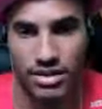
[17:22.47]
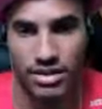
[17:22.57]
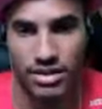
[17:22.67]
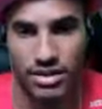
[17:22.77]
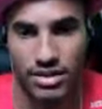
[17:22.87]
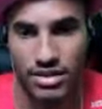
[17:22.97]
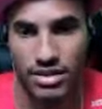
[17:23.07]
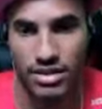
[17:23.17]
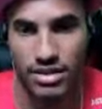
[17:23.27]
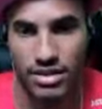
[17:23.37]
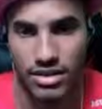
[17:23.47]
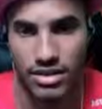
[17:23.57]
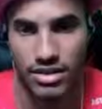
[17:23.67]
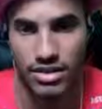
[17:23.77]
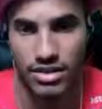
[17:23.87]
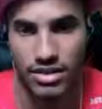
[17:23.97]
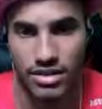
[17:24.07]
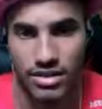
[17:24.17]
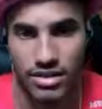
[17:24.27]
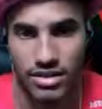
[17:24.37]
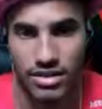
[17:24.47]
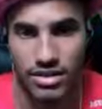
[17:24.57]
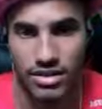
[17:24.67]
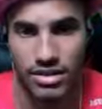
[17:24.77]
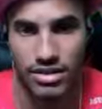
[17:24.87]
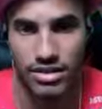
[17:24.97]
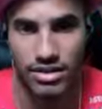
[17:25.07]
[no speech]